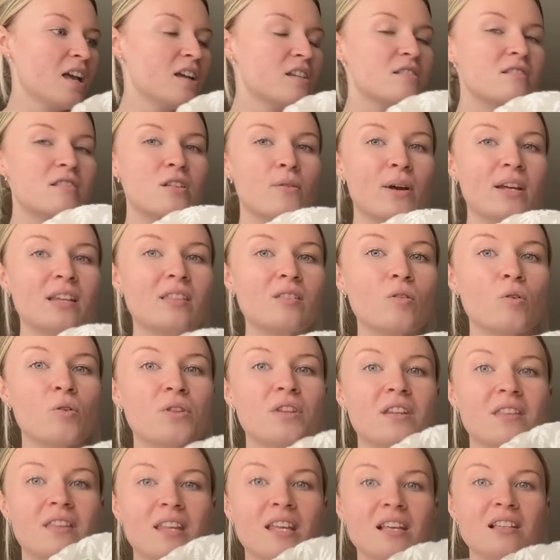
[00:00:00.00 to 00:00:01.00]
So I thought
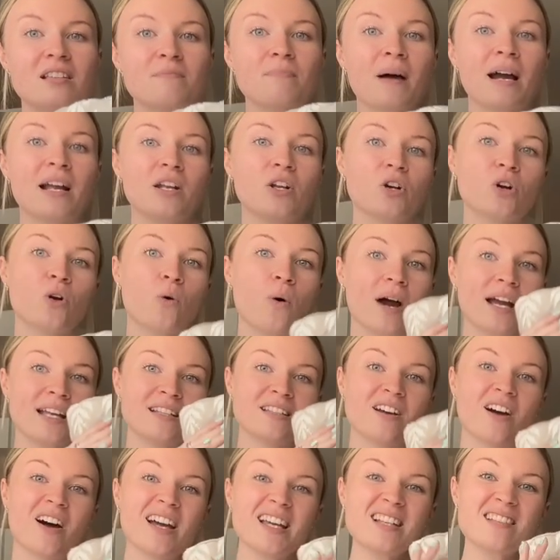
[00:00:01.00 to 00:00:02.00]
that these might look
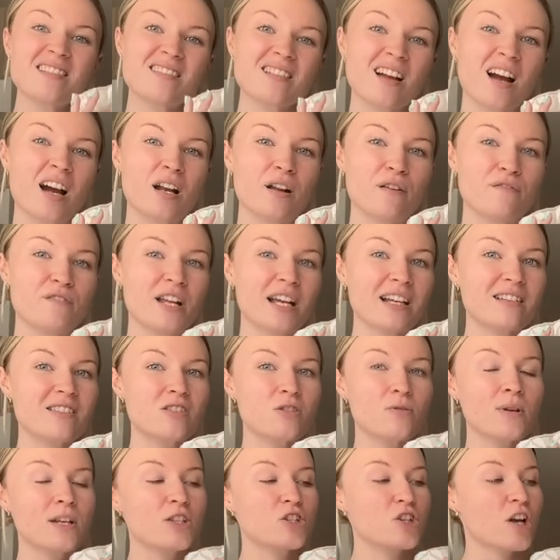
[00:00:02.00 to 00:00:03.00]
quite nice kind of next
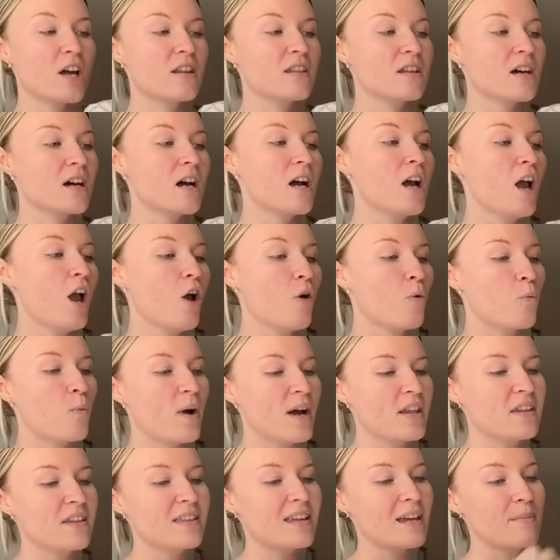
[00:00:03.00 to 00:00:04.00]
to each other.
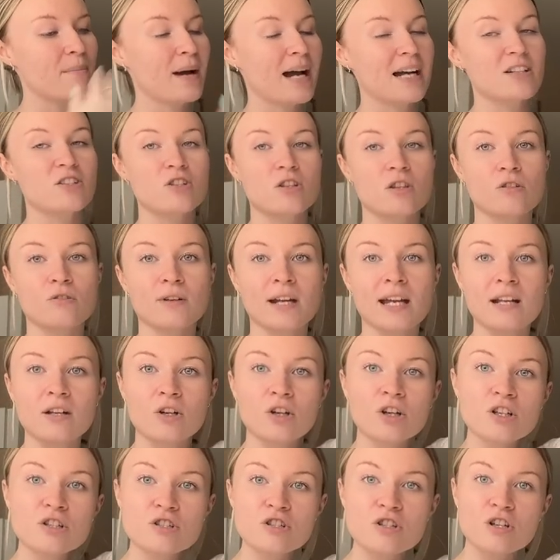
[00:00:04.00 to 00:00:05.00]
Whether they match the green
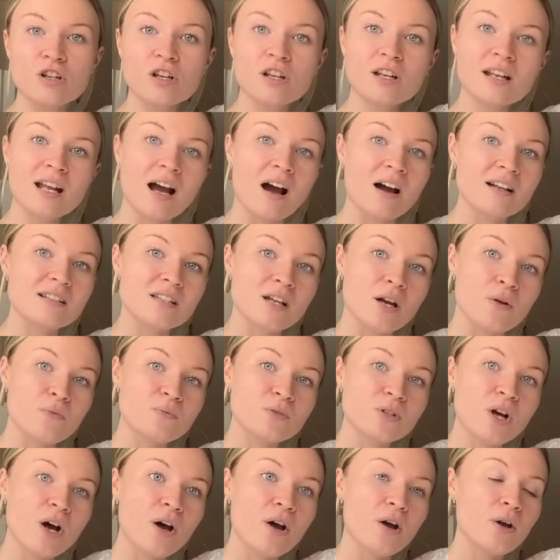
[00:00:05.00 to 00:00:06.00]
cushion, I
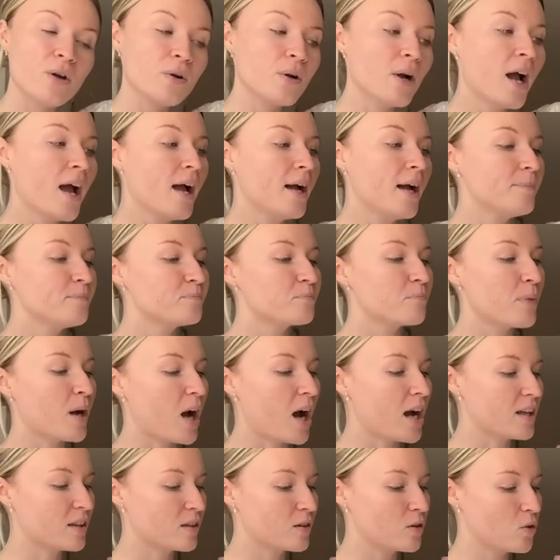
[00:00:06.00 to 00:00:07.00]
don't know.
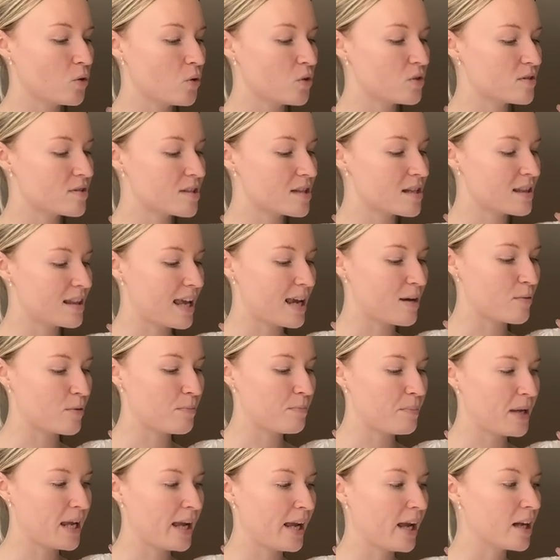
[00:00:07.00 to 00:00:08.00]
But I thought they
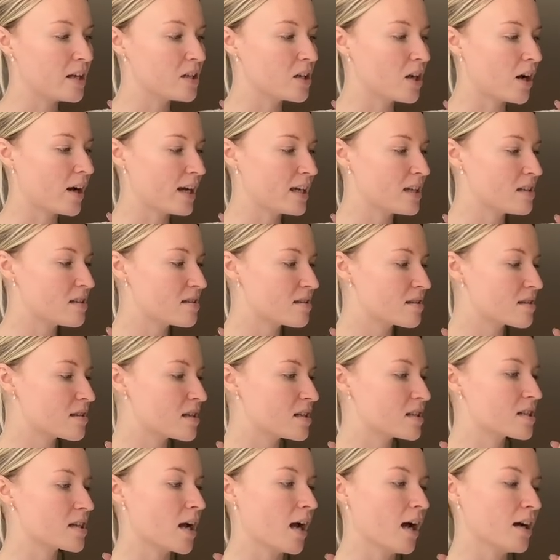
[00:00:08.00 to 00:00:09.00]
would be a
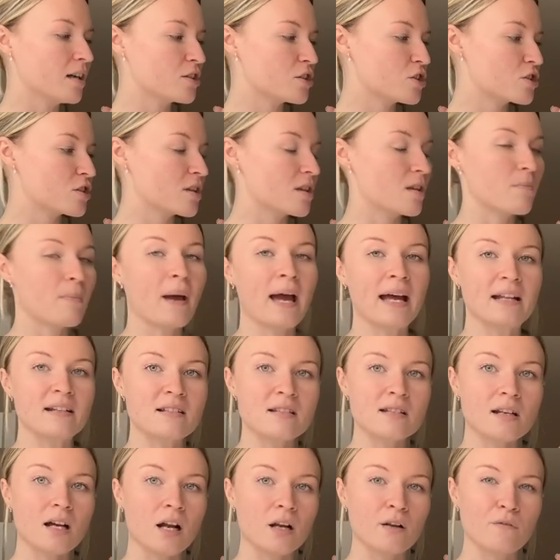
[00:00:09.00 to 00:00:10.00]
nice touch to the bed
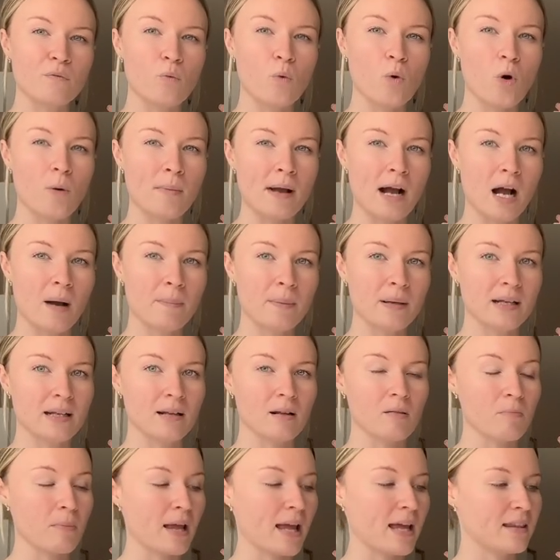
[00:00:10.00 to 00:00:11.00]
to kind of warm it up a
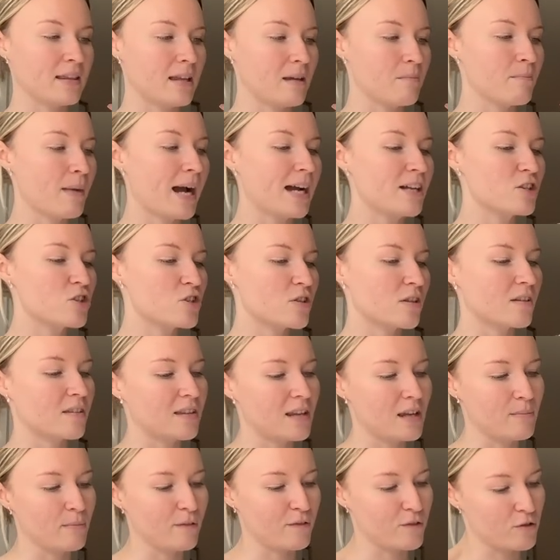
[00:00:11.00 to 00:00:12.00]
little bit. And they match the
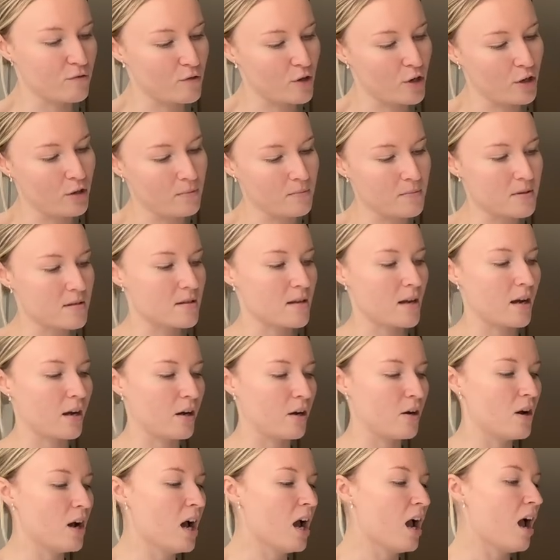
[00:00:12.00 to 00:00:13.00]
theme of the room. So
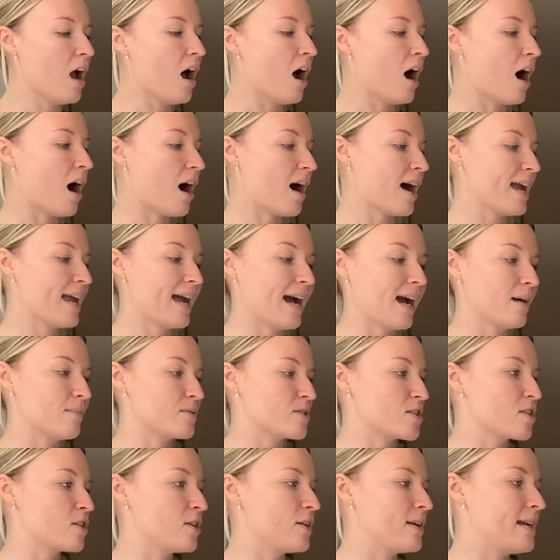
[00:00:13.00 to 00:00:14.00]
I
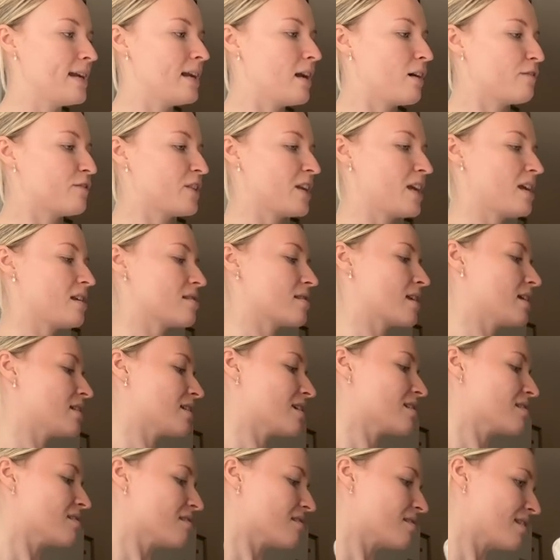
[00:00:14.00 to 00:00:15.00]
absolutely love these. It
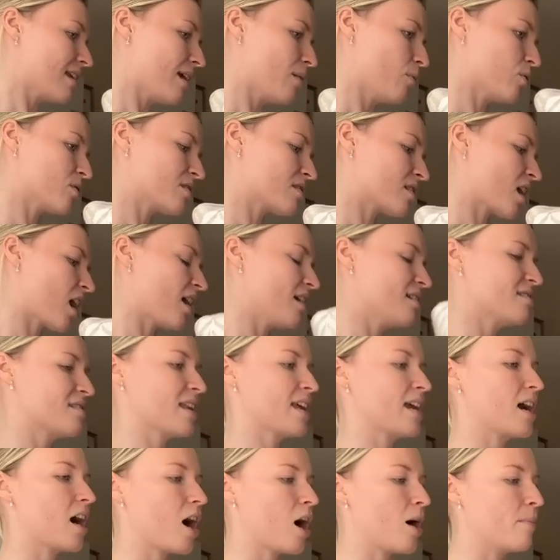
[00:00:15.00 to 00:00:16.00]
doesn't say what size
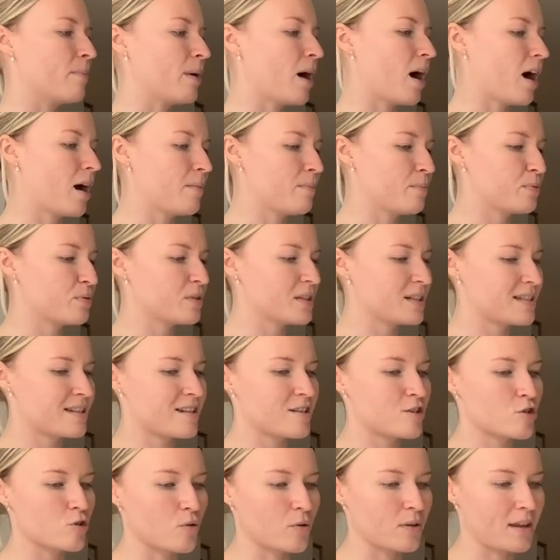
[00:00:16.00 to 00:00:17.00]
they are, but I'm
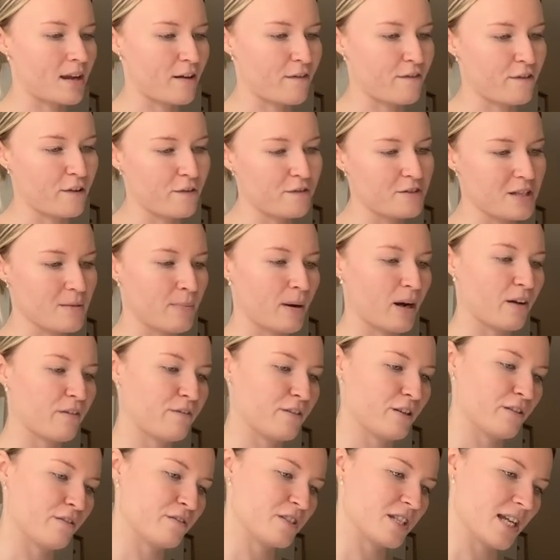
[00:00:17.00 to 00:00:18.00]
pretty sure they're 50 by
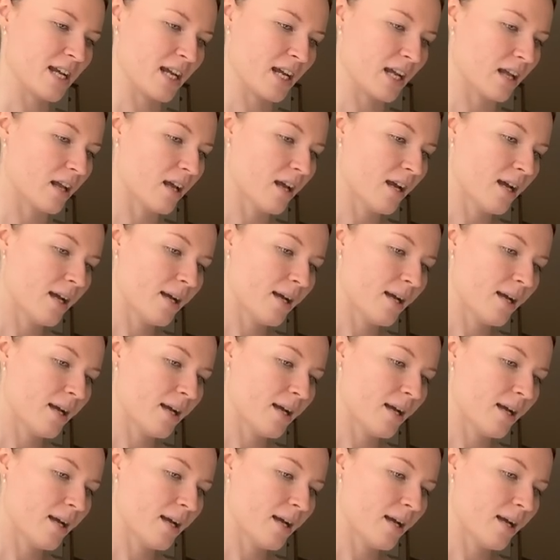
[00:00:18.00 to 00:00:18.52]
50.